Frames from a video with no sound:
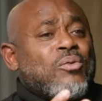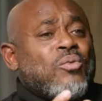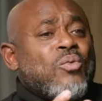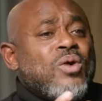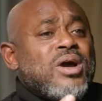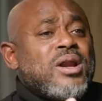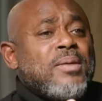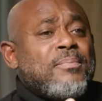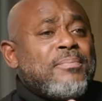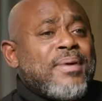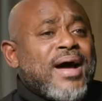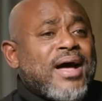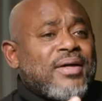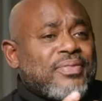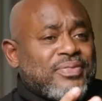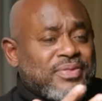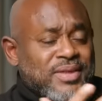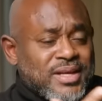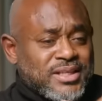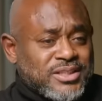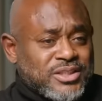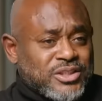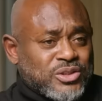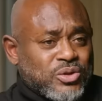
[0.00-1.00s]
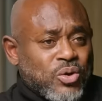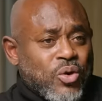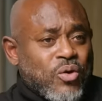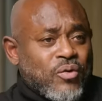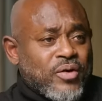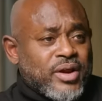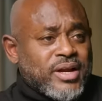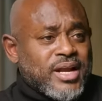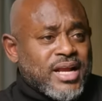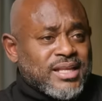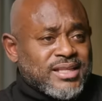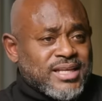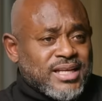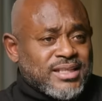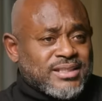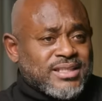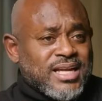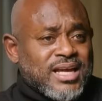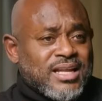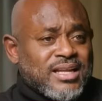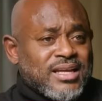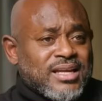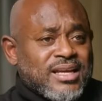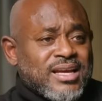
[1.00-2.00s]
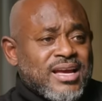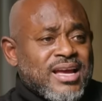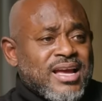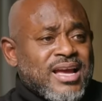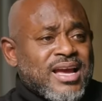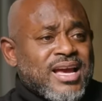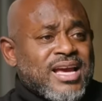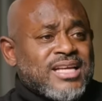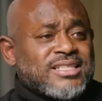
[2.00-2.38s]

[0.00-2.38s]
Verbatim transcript: what about this story that they're telling